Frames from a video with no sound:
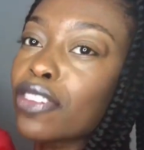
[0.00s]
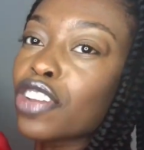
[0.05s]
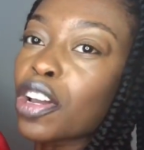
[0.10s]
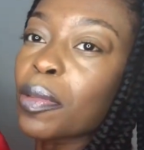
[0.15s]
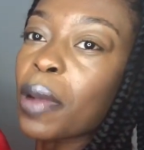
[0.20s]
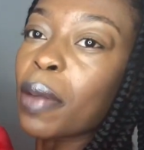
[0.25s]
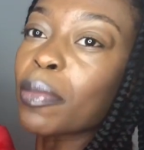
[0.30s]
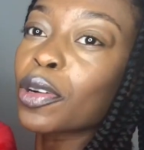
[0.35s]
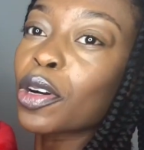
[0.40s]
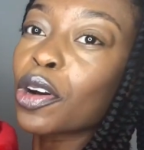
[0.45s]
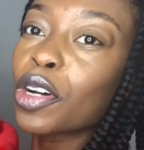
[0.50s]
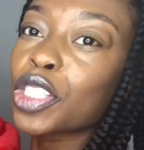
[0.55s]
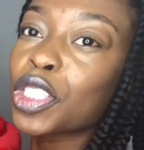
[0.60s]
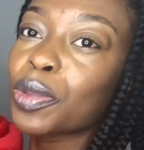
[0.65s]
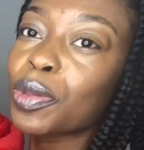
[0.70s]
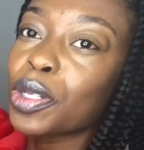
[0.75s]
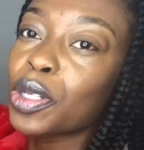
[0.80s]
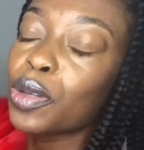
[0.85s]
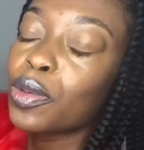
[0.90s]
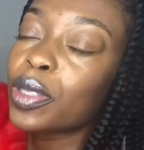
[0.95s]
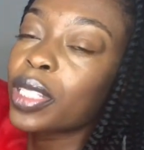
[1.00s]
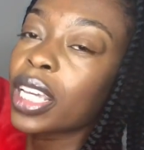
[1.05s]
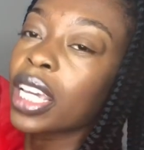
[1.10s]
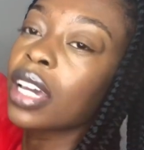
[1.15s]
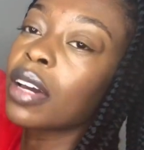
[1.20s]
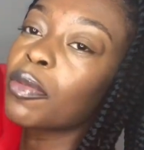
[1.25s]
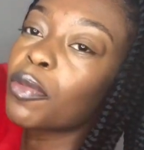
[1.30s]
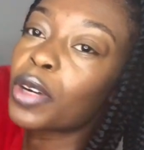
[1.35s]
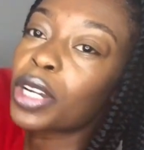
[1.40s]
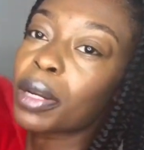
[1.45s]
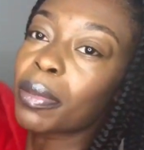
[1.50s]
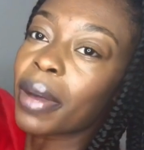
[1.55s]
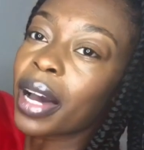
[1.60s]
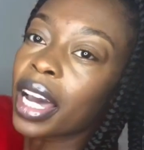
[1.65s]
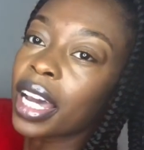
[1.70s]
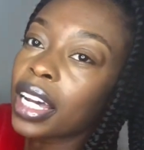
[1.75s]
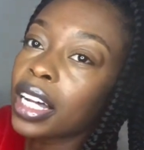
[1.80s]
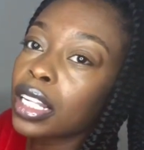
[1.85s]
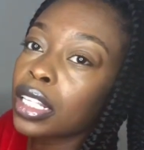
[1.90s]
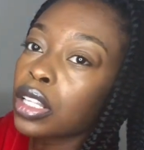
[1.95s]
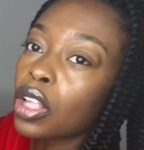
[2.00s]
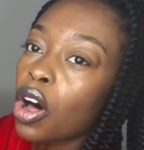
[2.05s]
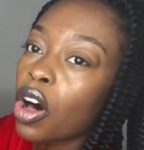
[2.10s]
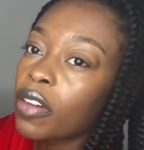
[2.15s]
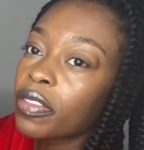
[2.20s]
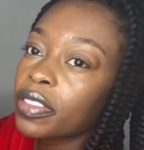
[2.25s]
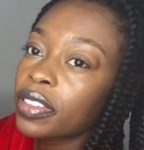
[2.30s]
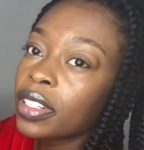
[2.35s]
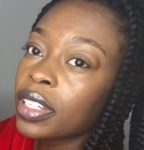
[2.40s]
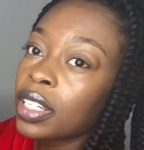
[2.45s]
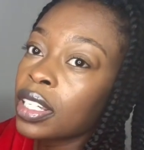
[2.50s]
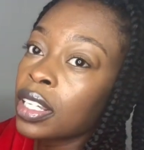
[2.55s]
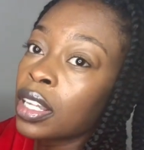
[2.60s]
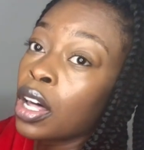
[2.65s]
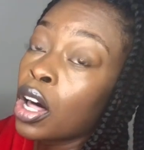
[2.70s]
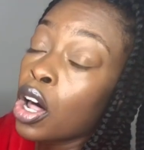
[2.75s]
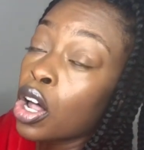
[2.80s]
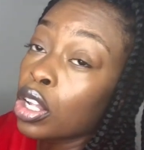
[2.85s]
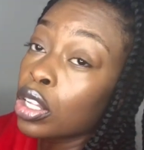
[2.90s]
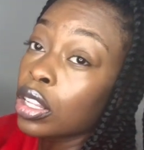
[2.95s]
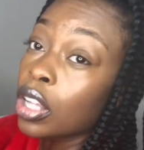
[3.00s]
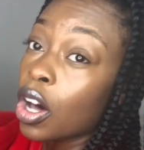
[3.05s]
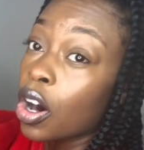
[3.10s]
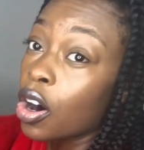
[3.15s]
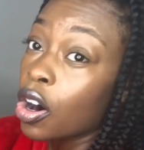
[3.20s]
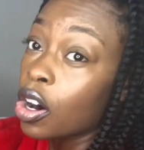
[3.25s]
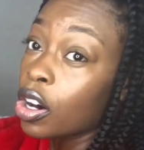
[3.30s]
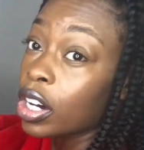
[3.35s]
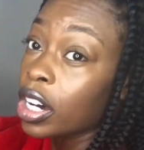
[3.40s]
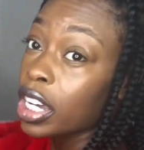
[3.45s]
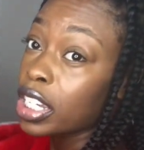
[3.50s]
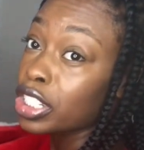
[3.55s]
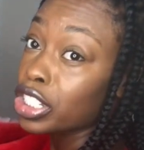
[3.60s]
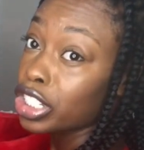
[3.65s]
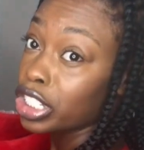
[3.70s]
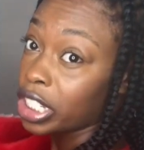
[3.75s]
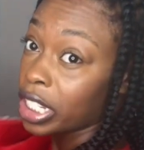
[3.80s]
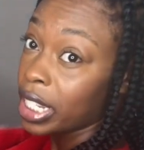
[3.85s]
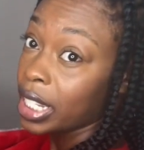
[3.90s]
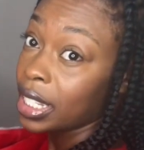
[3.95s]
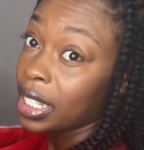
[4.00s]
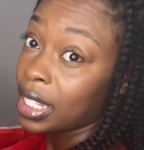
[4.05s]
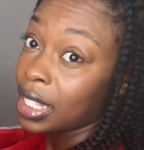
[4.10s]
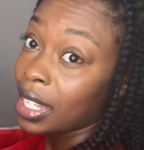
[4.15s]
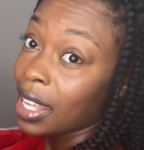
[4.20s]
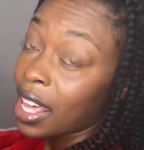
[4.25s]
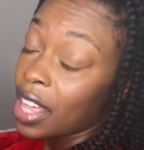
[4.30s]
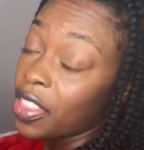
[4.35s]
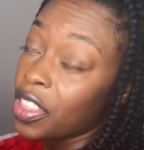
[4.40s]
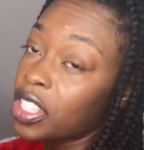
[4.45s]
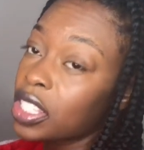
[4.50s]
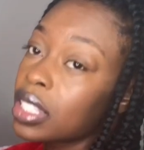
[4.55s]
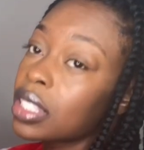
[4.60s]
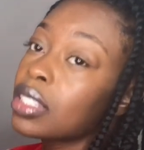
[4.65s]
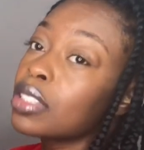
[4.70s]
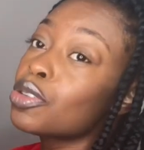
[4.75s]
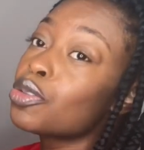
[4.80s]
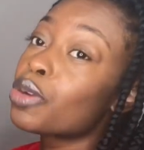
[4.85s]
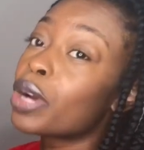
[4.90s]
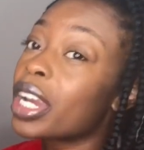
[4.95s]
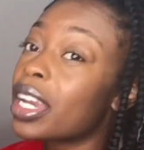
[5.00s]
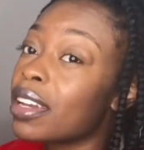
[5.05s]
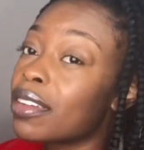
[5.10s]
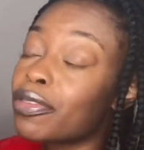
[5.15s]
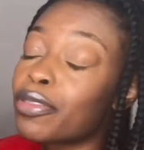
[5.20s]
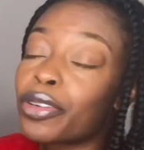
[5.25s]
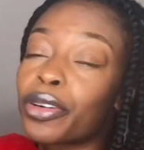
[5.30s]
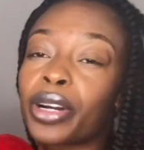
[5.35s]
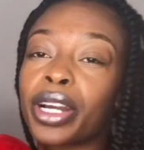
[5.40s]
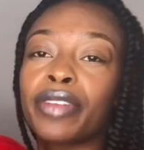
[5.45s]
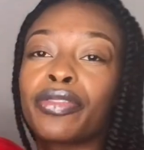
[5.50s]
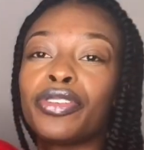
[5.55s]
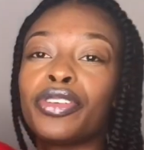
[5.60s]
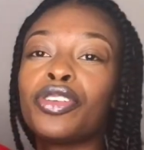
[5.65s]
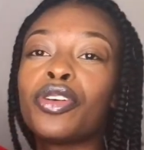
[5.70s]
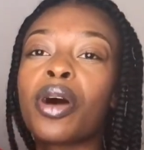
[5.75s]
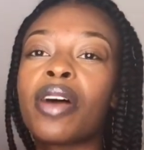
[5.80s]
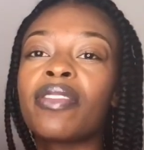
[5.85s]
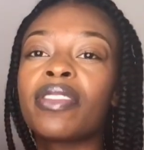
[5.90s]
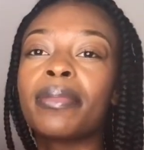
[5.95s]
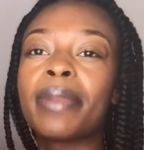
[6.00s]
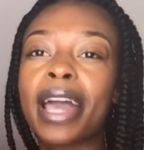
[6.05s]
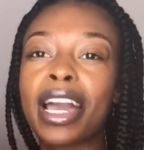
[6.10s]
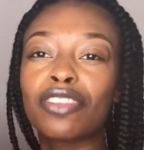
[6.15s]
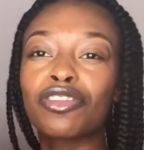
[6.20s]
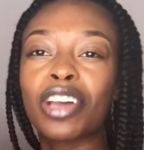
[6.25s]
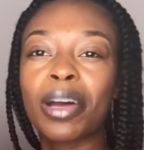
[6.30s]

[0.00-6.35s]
I'm going to be using one of my cloth long sheets. This is great for if you don't have a backdrop.